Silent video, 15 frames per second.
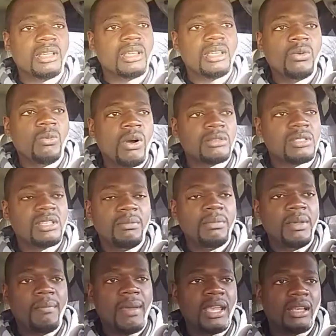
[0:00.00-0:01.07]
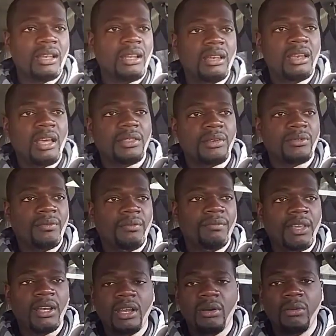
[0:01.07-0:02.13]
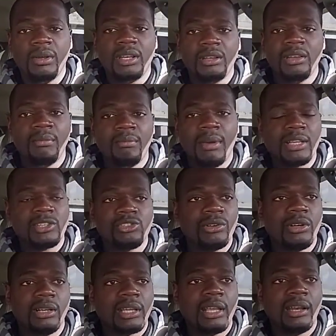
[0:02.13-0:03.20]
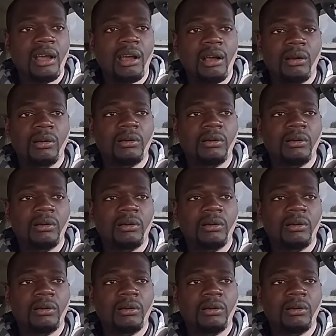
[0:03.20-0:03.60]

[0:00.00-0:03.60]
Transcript: you won't see me making another video in in my truck at all